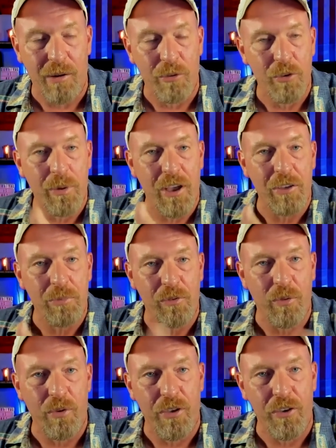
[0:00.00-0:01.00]
was based
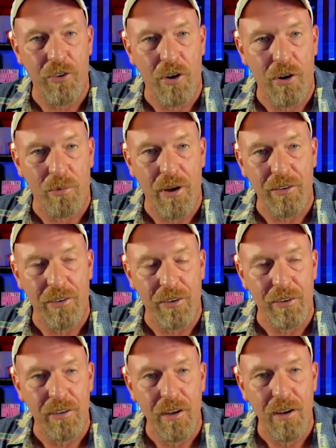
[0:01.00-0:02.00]
before they started
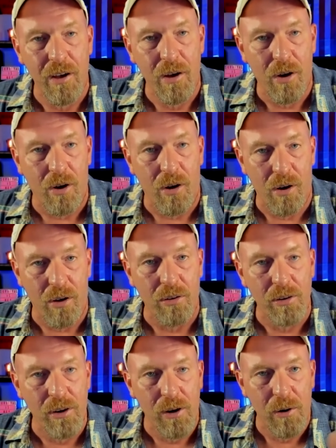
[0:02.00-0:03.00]
raising
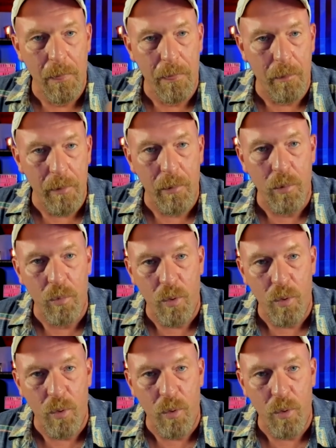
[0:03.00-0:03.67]
all the minimum